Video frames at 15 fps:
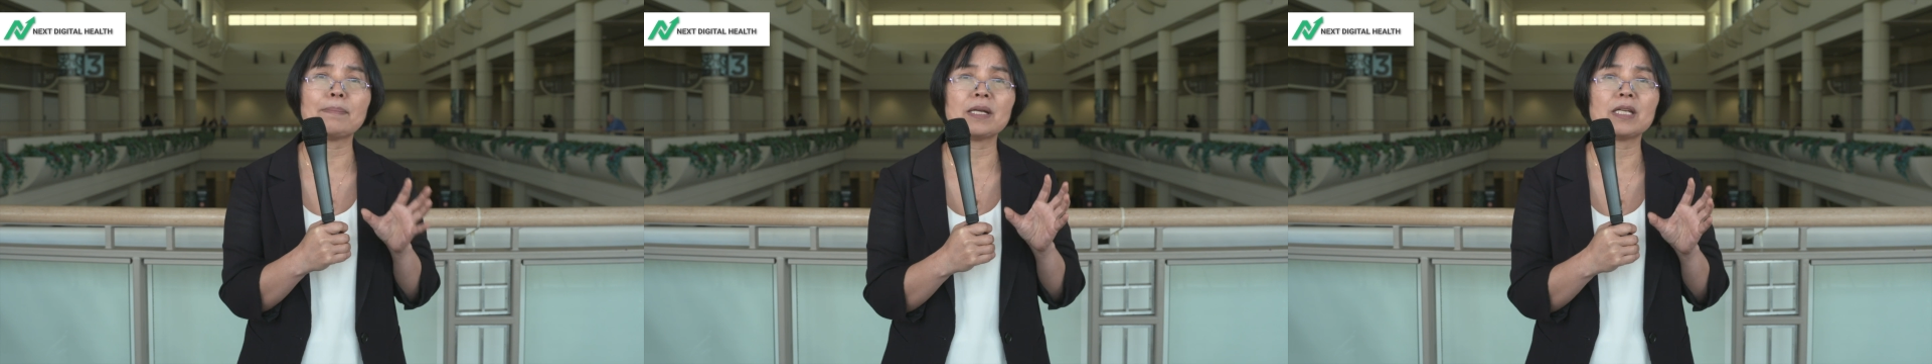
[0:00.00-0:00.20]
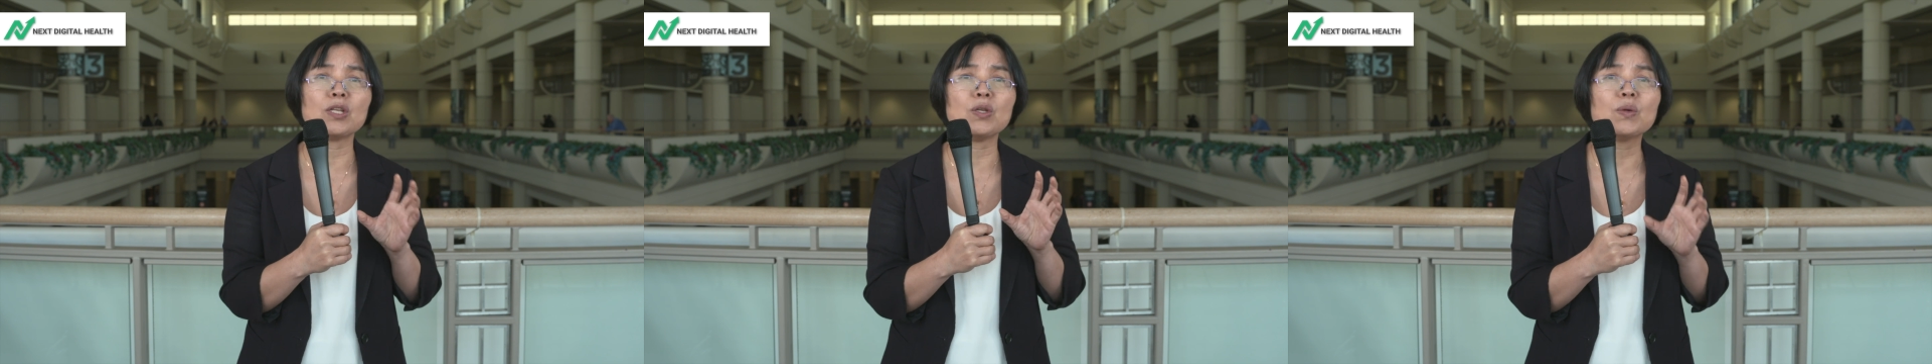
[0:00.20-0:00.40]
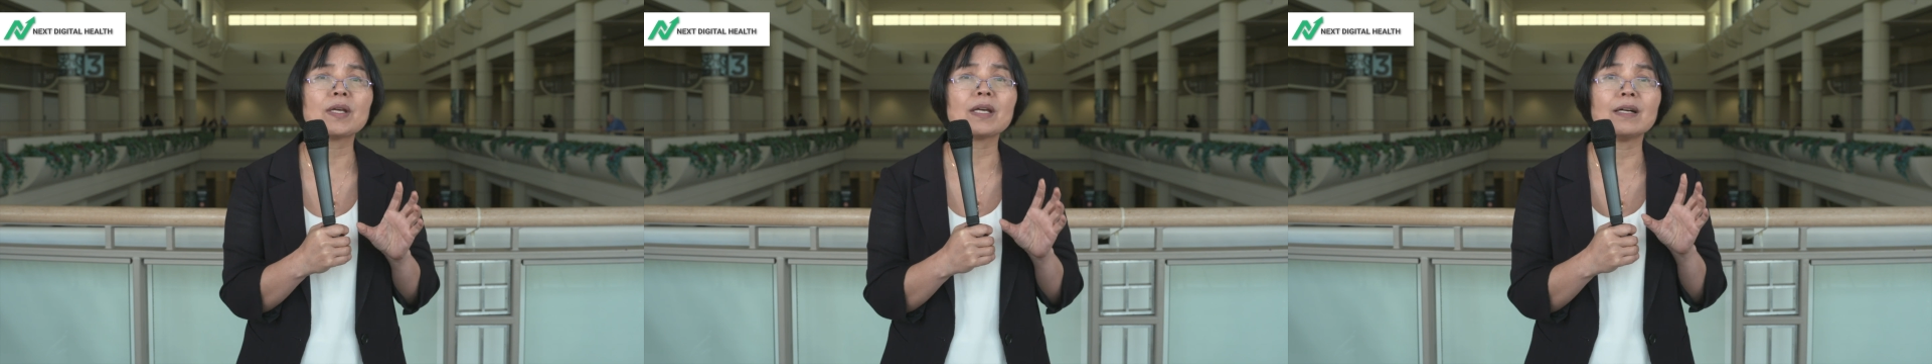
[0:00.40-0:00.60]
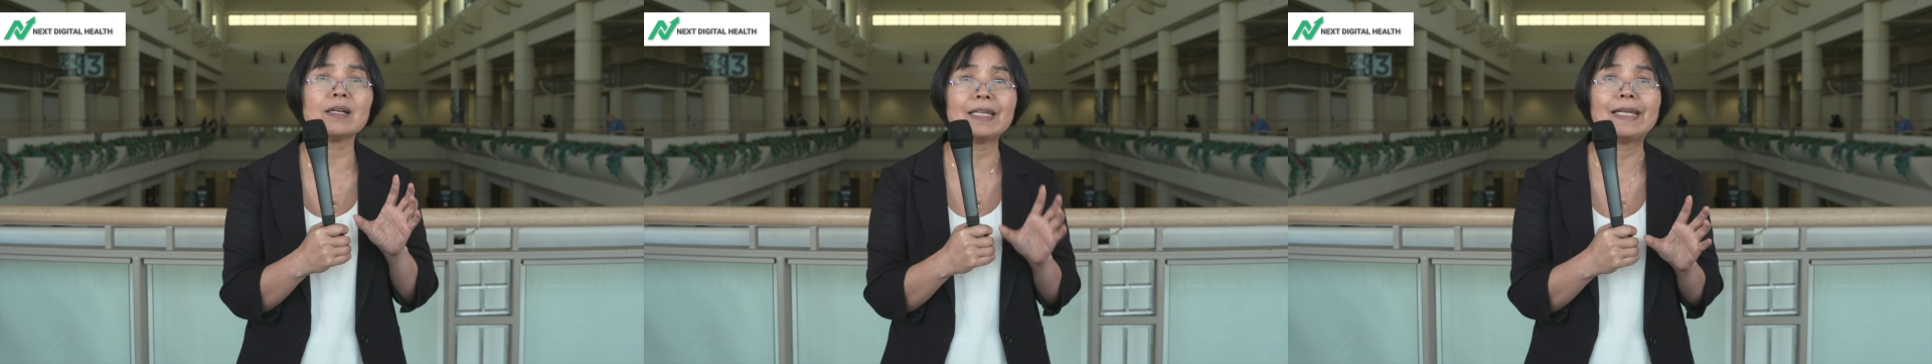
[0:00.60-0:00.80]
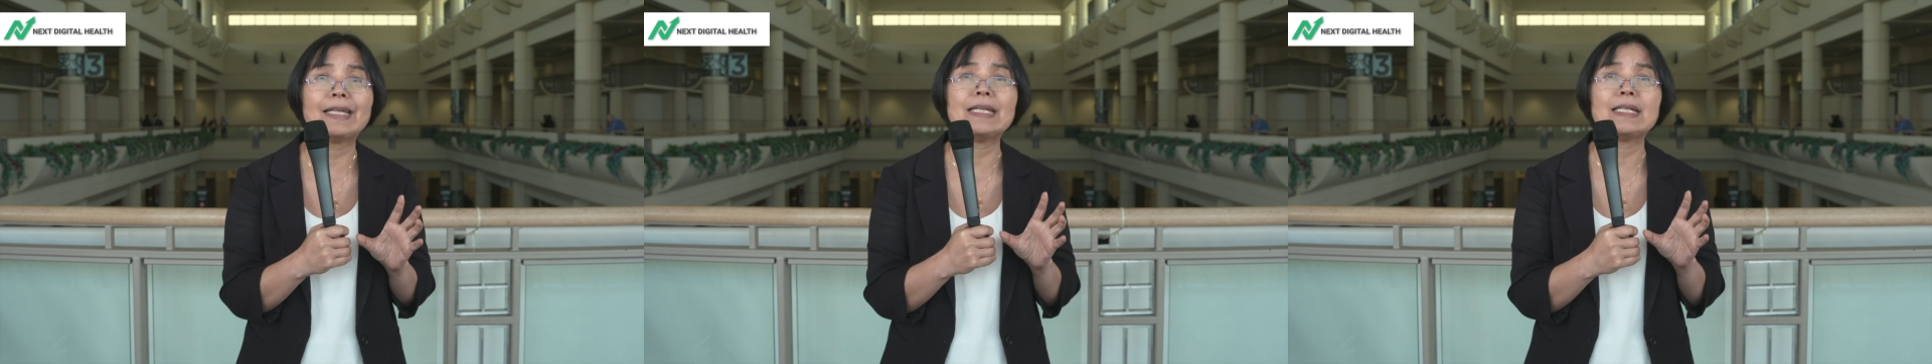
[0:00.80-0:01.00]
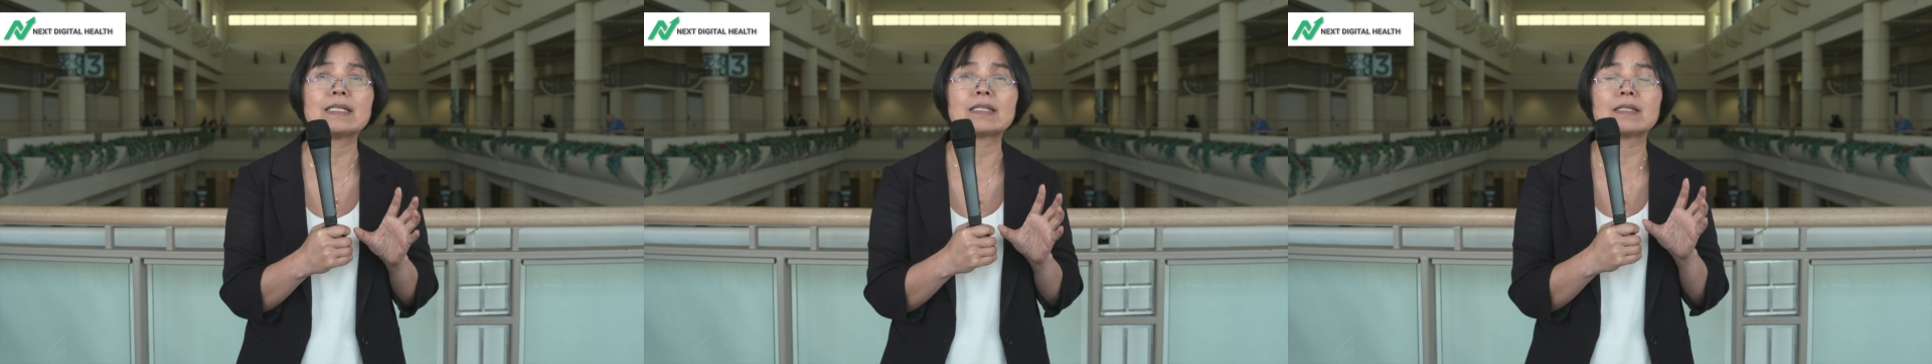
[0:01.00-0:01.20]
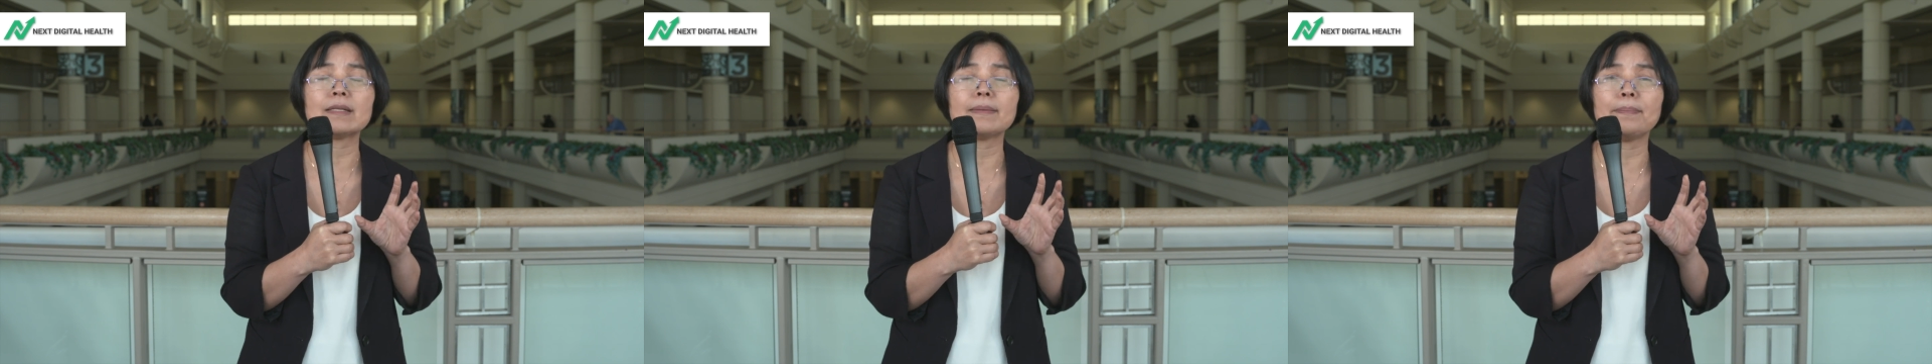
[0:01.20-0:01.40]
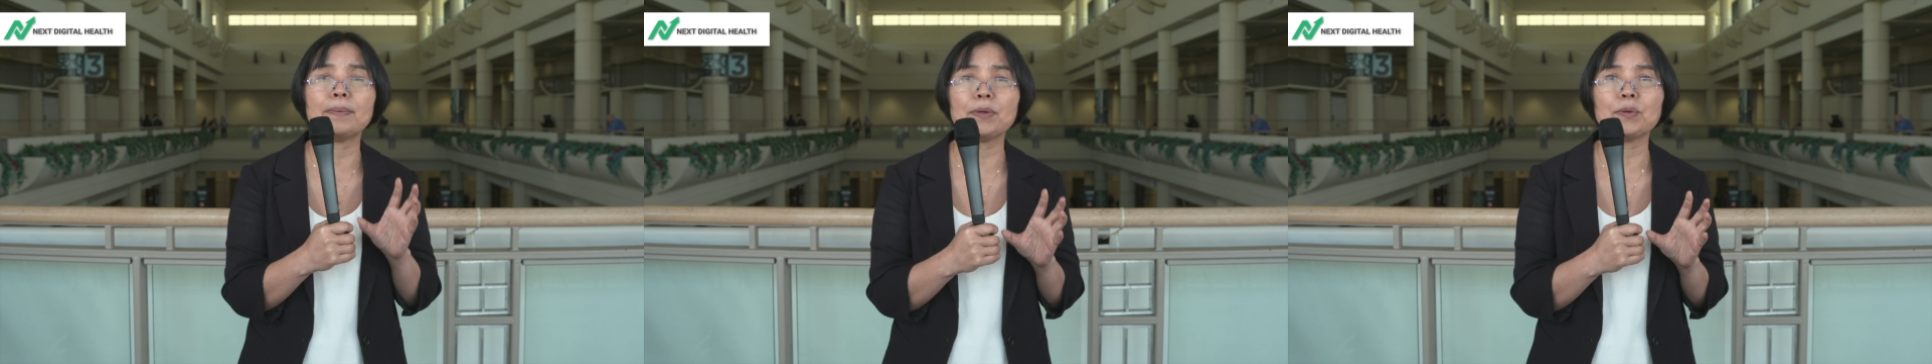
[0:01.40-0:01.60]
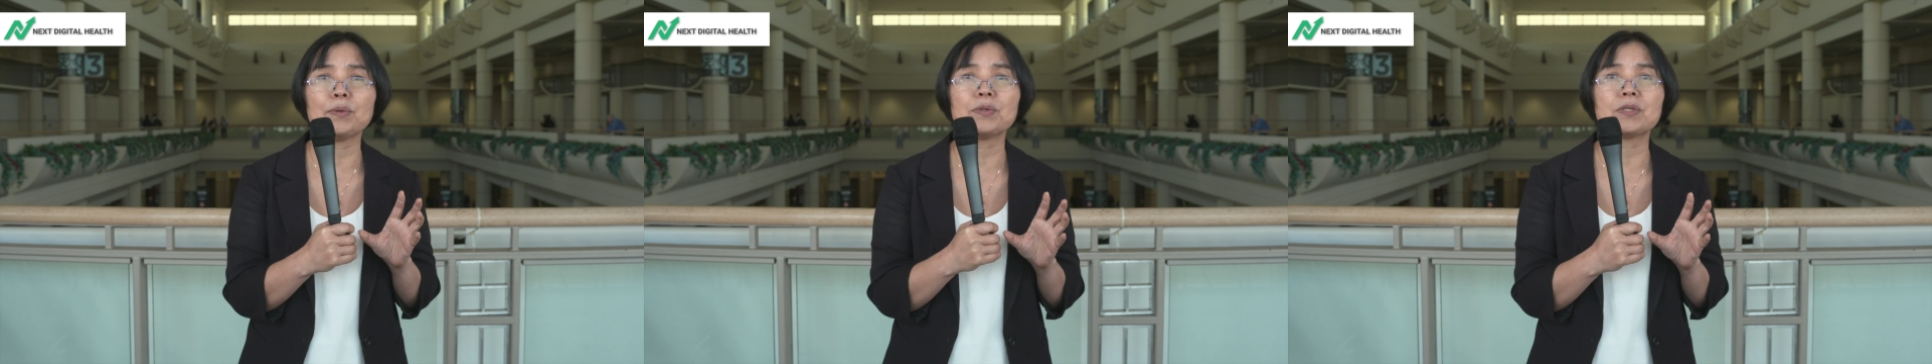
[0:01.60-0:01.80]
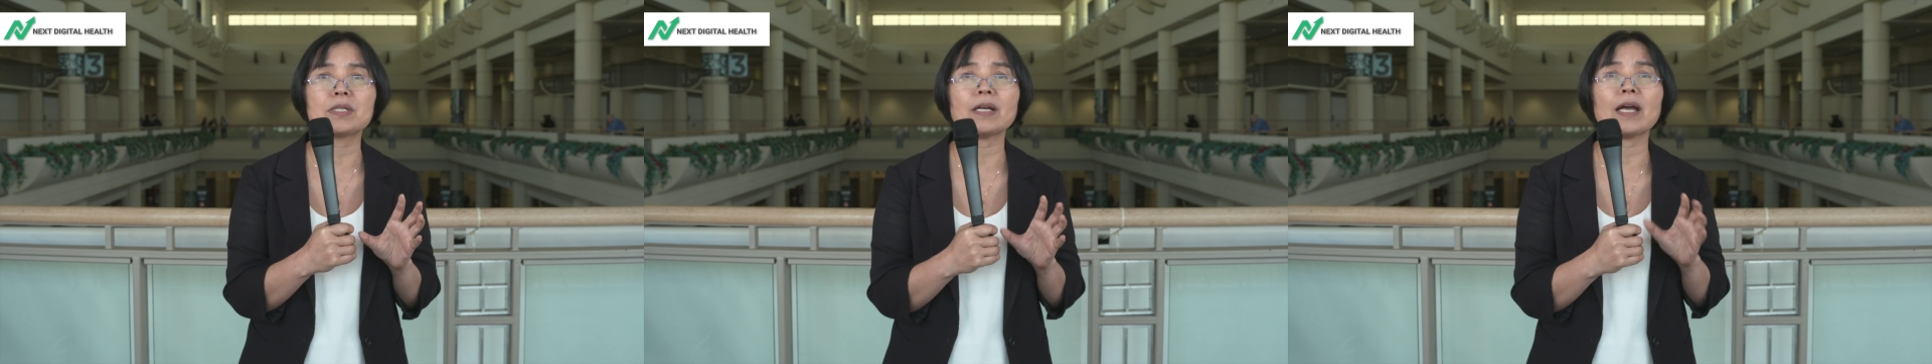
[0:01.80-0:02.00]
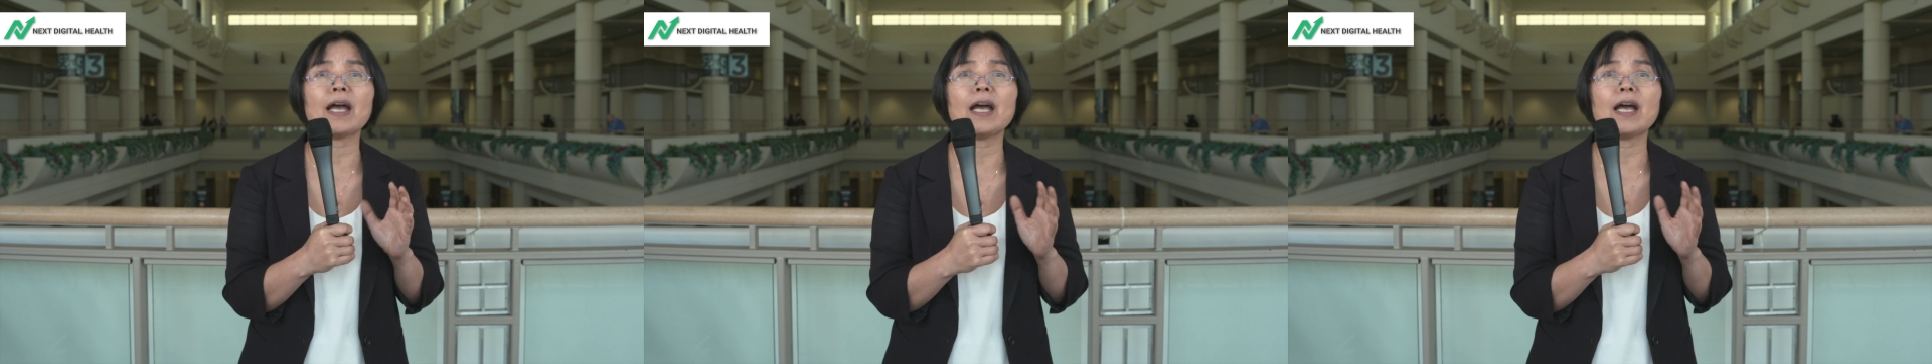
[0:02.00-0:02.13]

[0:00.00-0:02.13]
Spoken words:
but you can at least build